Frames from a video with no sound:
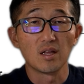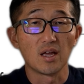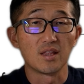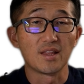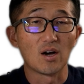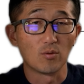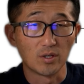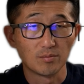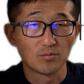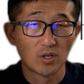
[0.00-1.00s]
And that one.
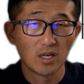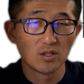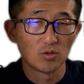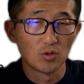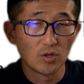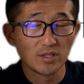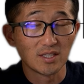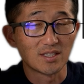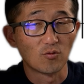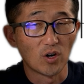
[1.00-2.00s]
Okay, so notice
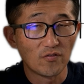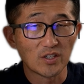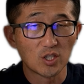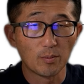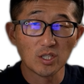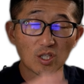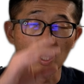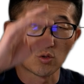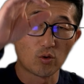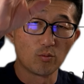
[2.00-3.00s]
it's a rough estimation
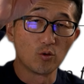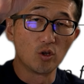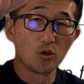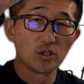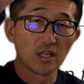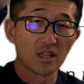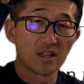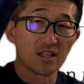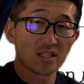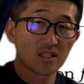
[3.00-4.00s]
because we're losing
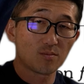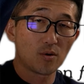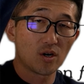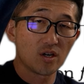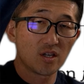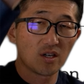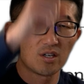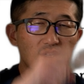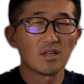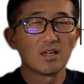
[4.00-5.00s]
this part
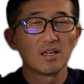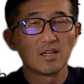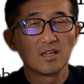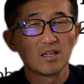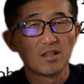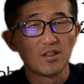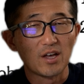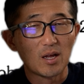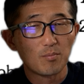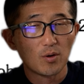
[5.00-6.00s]
here,
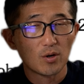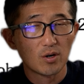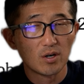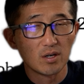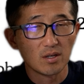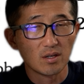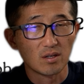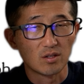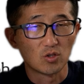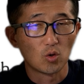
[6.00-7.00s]
that part,
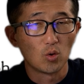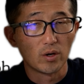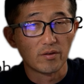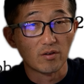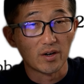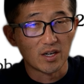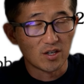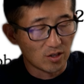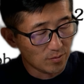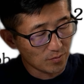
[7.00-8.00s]
this whole area right
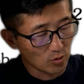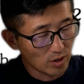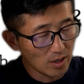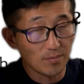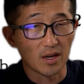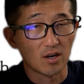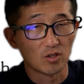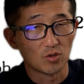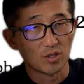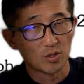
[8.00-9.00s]
here. Okay, and
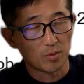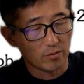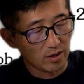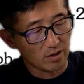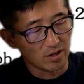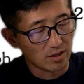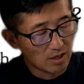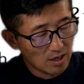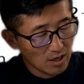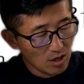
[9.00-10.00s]
also this part right here.
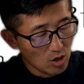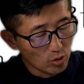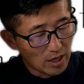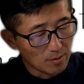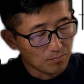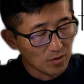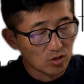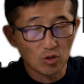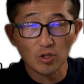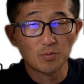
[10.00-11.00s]
Okay,
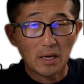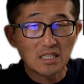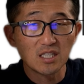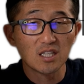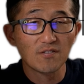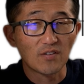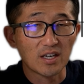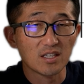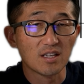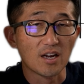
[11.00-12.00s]
so it's basically
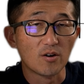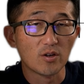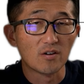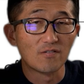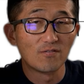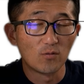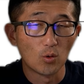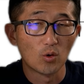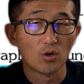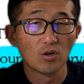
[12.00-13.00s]
finding the area of
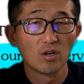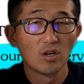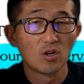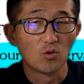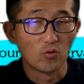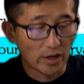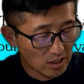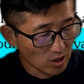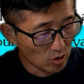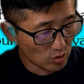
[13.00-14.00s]
4
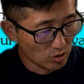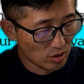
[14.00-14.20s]
rectangles.